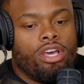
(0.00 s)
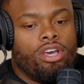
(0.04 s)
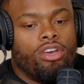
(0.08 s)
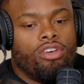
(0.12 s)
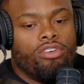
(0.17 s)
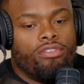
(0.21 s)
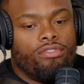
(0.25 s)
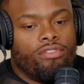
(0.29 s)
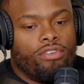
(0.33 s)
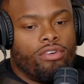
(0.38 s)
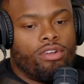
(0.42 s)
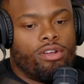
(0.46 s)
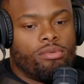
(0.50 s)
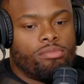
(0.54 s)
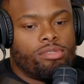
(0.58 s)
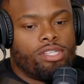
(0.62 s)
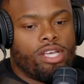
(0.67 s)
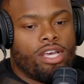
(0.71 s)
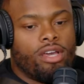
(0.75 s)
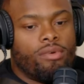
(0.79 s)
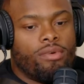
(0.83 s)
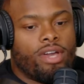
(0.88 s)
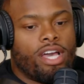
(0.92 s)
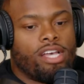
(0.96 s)
You feel what I'm
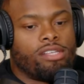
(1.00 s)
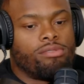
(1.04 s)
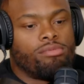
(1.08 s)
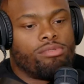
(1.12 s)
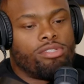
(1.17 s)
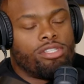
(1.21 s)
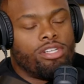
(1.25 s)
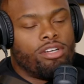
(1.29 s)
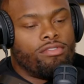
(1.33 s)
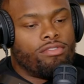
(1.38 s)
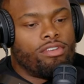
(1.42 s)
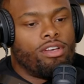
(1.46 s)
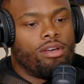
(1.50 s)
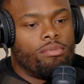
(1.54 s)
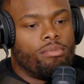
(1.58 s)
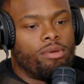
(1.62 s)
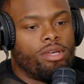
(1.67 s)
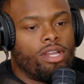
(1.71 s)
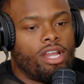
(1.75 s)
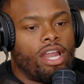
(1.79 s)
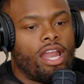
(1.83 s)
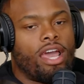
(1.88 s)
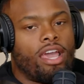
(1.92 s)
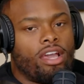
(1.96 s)
saying? We got some stuff coming
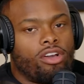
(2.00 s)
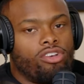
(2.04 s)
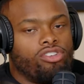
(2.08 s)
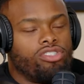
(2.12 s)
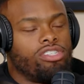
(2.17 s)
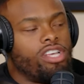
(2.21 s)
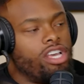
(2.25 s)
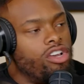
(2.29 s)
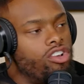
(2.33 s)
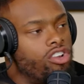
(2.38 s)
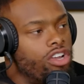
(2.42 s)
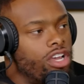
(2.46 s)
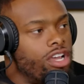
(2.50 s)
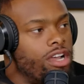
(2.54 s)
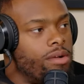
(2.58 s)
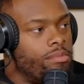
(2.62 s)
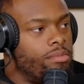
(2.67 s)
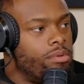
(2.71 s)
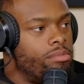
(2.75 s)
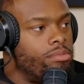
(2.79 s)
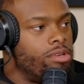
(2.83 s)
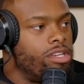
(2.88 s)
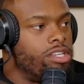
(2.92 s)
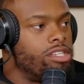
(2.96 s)
that I ain't gonna say on the
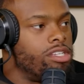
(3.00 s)
camera, but